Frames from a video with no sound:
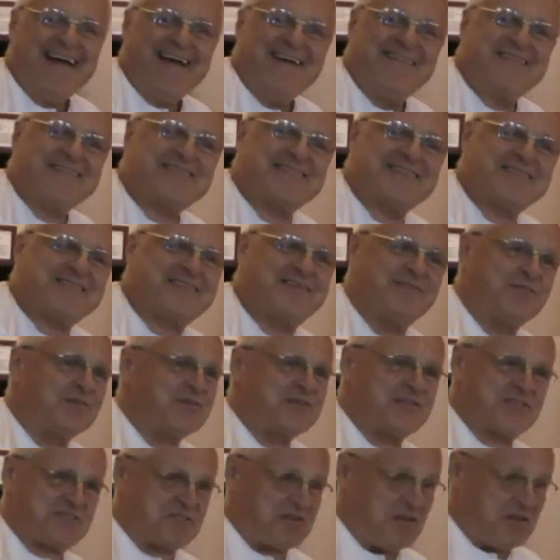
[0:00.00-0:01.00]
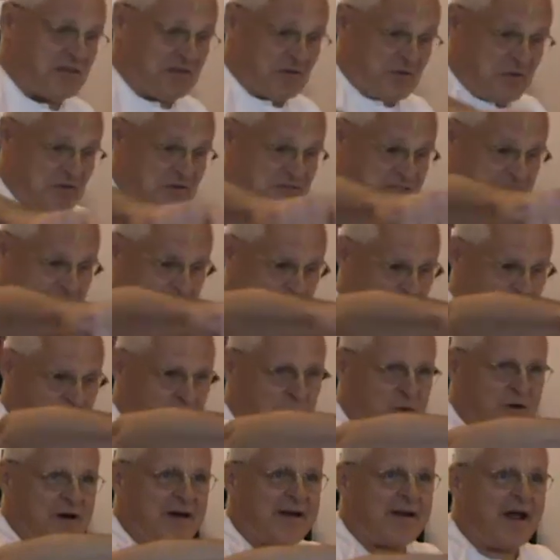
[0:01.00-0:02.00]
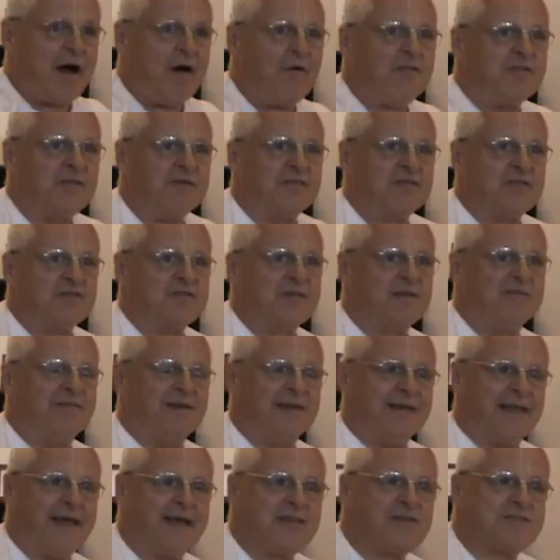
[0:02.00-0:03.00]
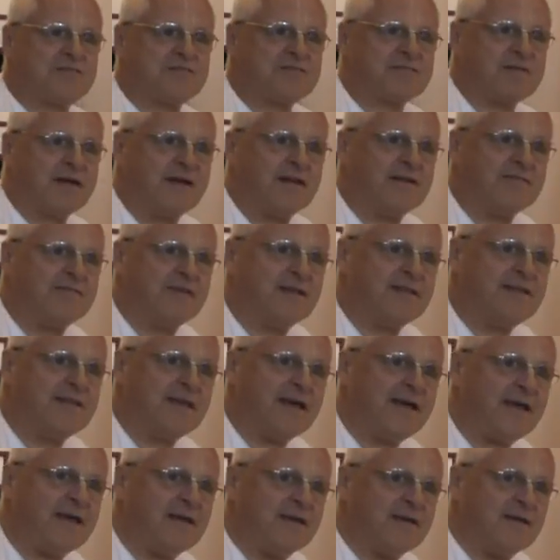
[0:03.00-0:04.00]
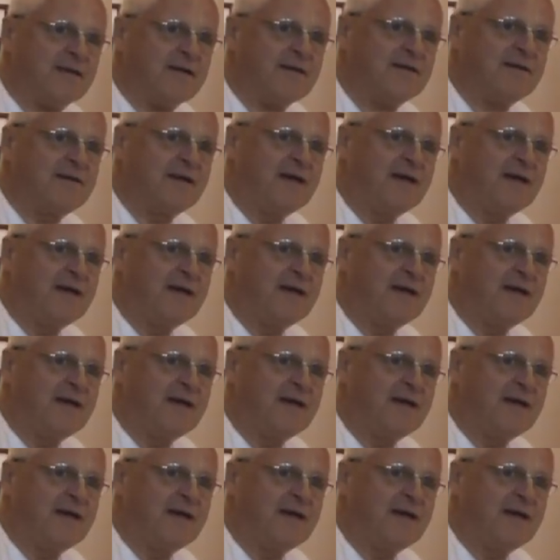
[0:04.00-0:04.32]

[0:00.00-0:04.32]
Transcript: it was just devotees turning the whole thing my way around. They were just giving lectures right every day, you know.